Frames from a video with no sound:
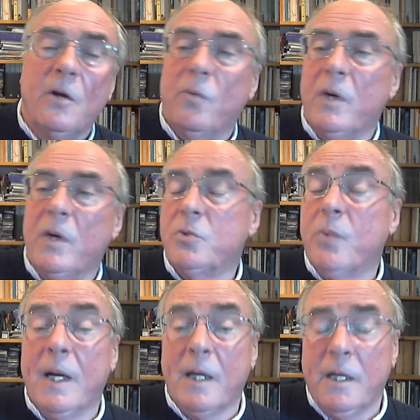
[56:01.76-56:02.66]
which
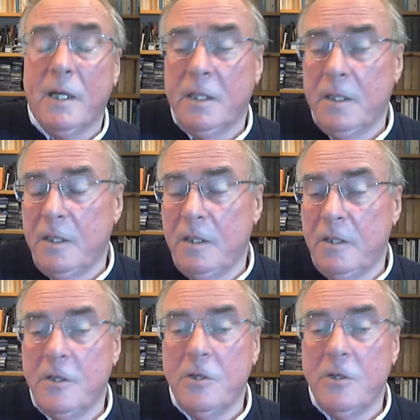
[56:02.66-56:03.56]
one can
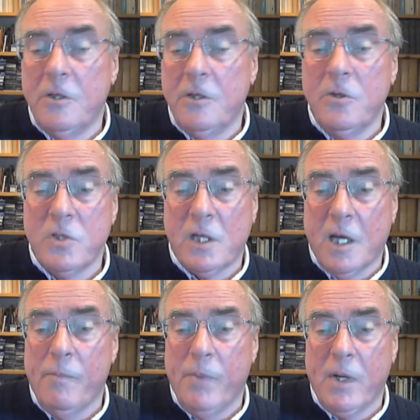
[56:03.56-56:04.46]
use the car
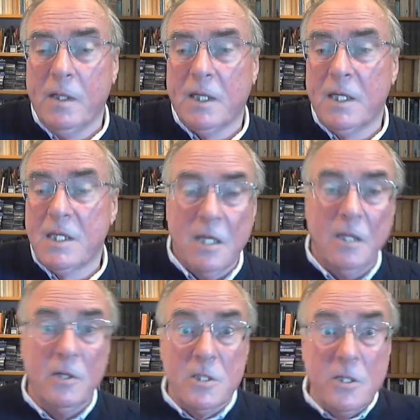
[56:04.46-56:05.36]
park as long as
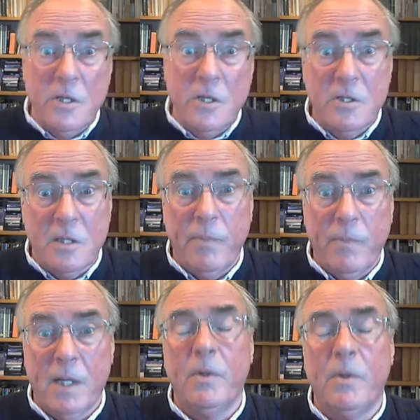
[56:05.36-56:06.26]
you use the pub
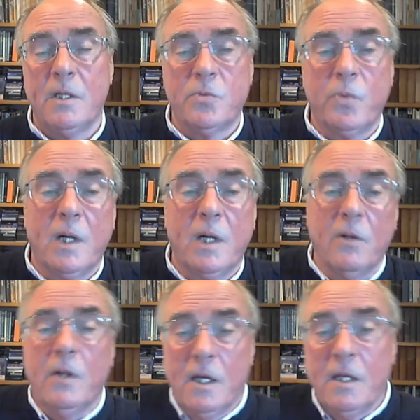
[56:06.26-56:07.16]
as well,
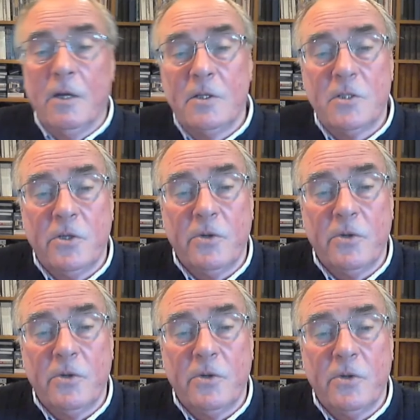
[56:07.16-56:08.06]
as long as you
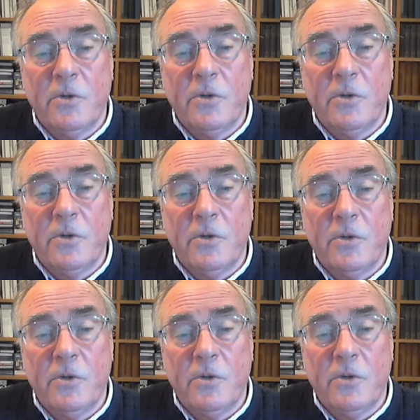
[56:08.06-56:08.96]
um,
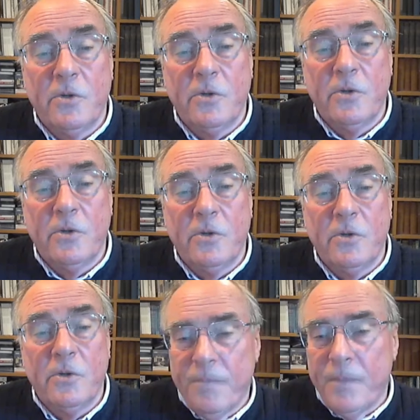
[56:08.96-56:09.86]
it's uh,
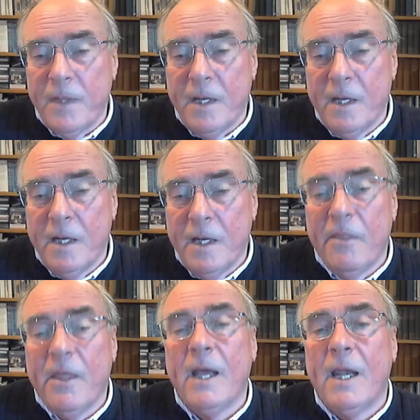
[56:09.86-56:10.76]
uh, and
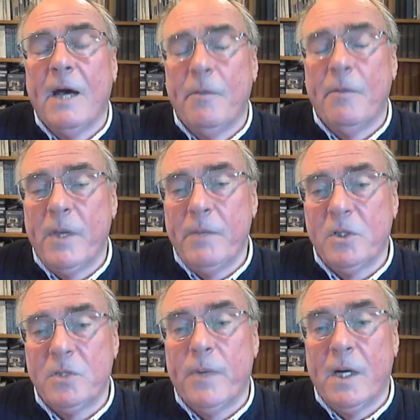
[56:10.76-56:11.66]
they allow
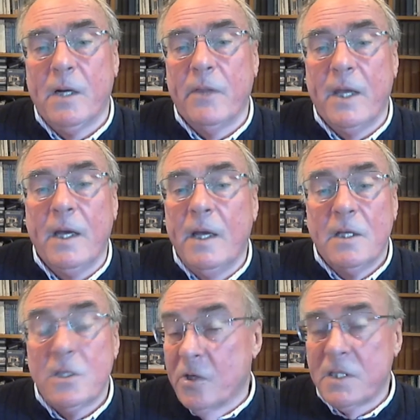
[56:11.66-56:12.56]
people to park there
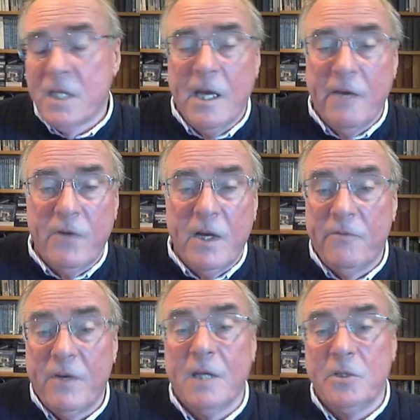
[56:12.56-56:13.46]
as long as they have, have
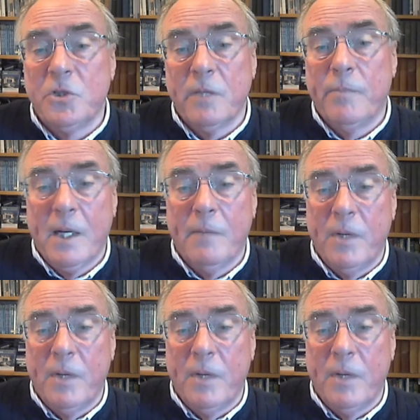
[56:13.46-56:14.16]
lunch at the pub